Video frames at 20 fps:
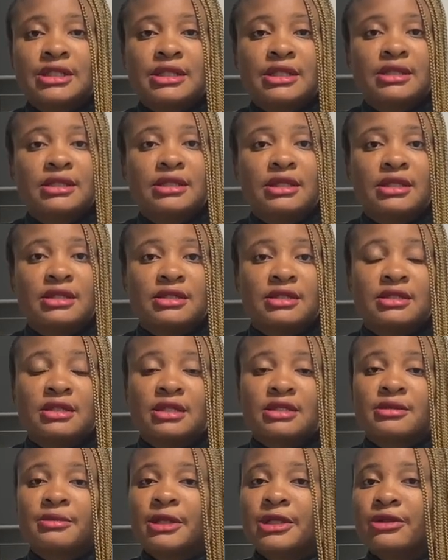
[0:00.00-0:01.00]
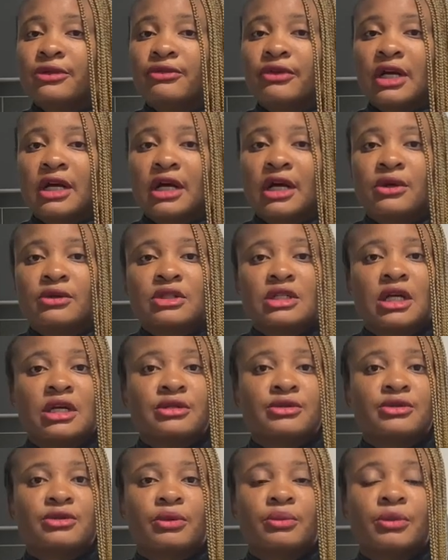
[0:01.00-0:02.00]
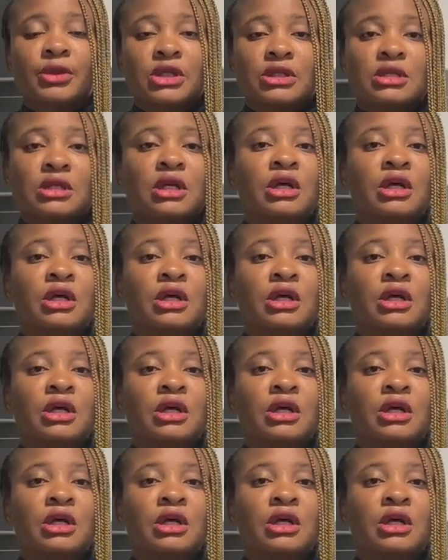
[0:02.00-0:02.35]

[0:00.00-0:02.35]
in a statement of account and submit.